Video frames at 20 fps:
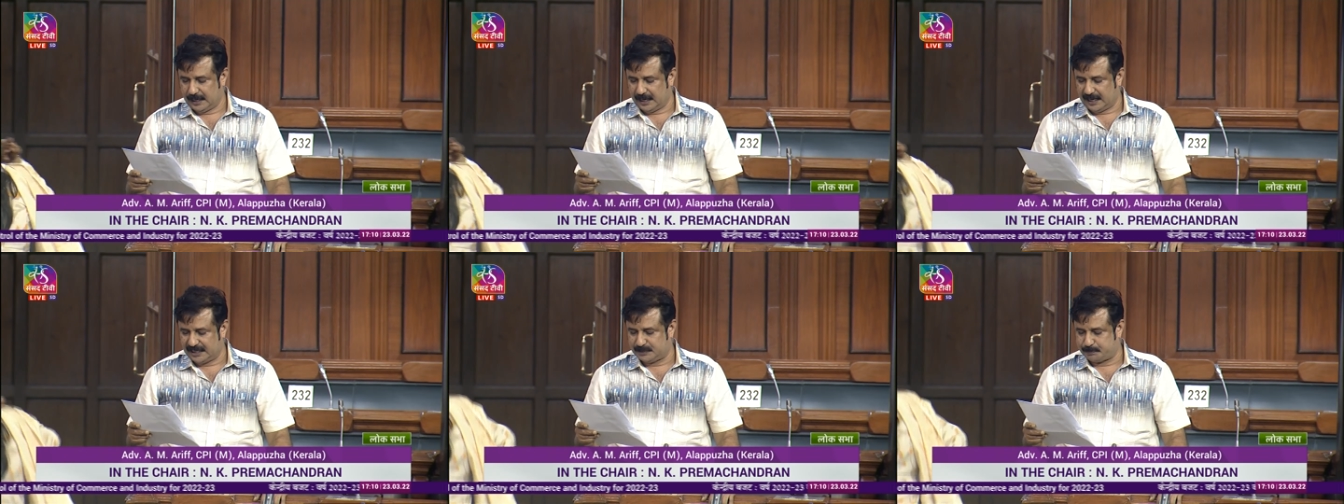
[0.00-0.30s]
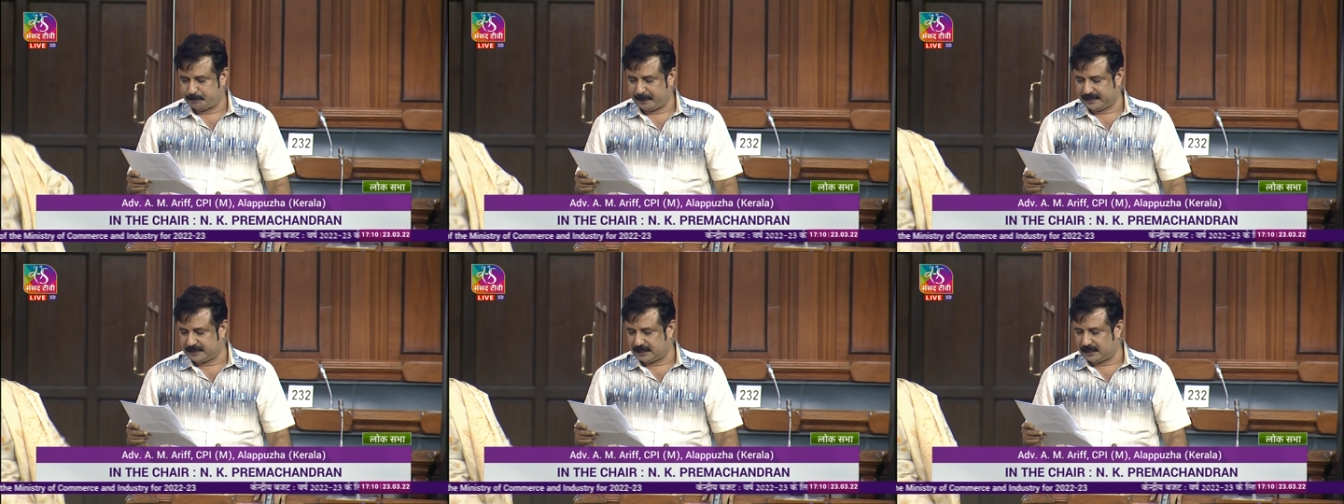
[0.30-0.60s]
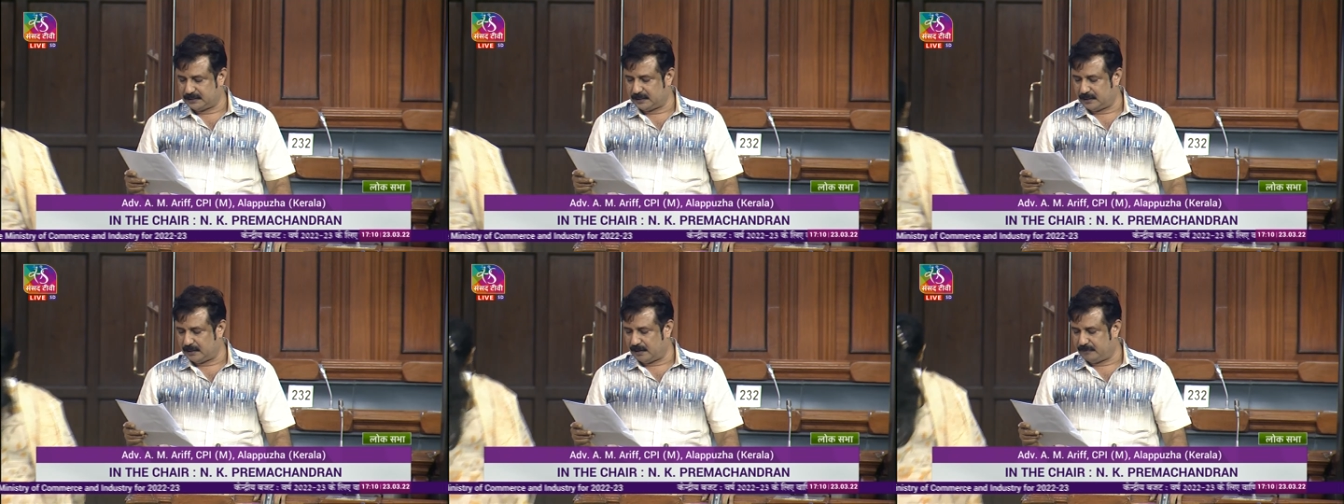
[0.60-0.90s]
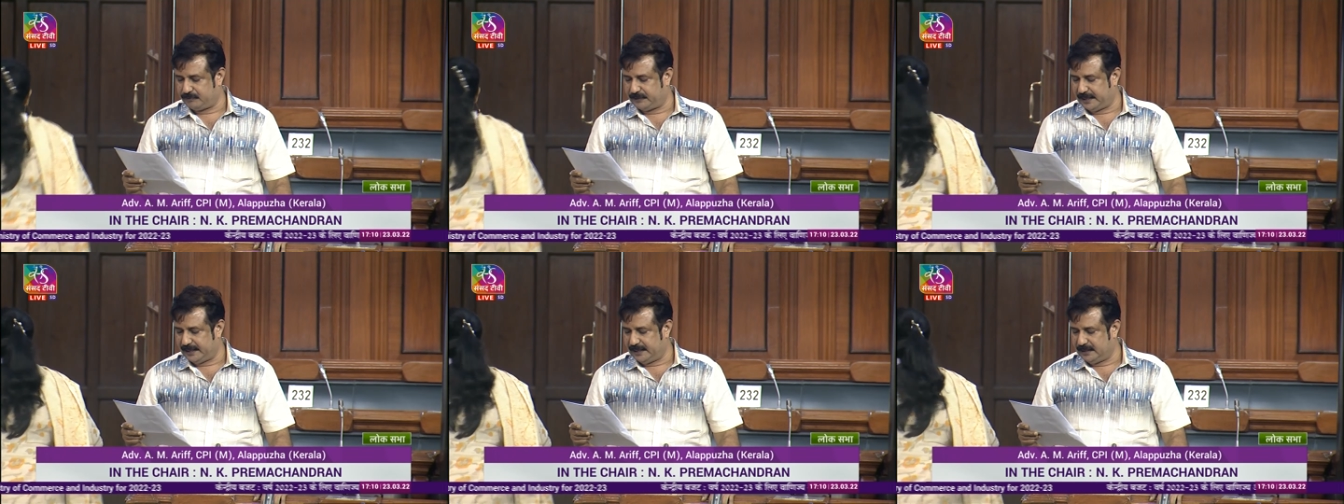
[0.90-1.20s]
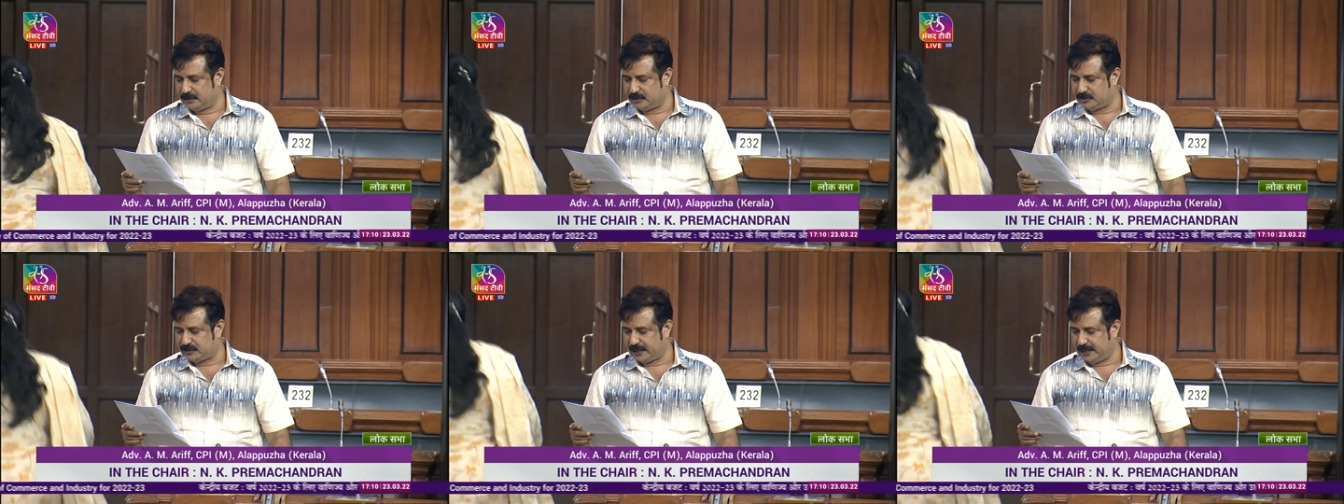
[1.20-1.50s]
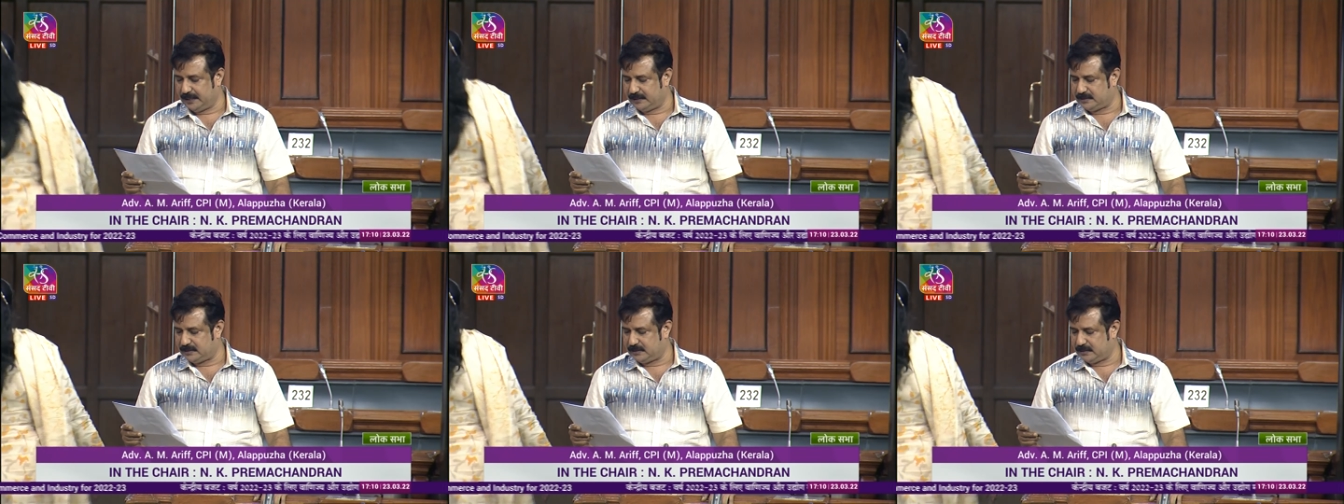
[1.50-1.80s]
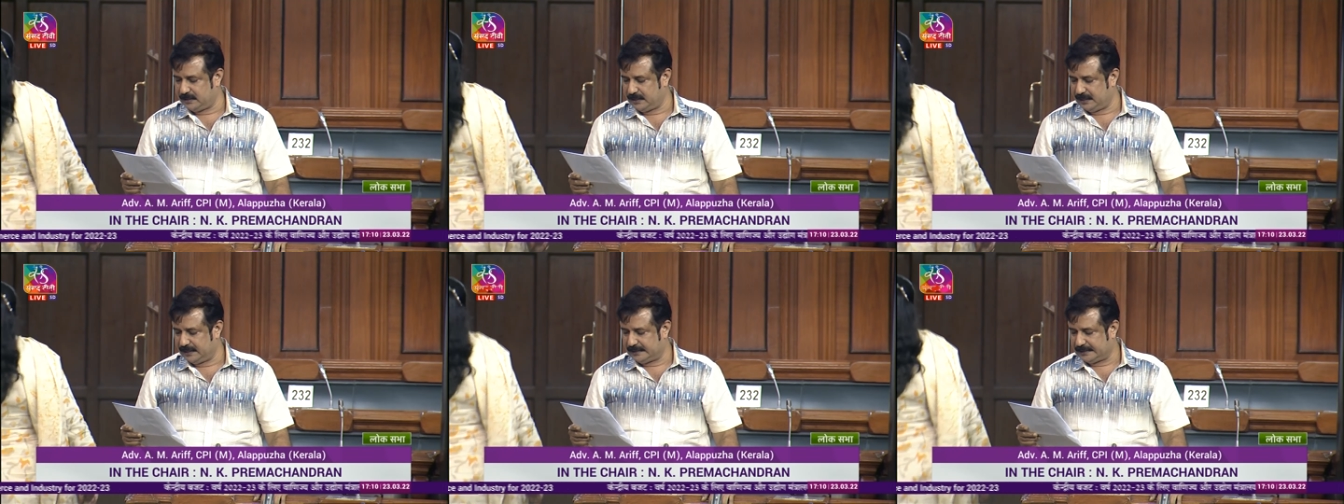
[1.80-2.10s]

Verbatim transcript: expectation of the industries,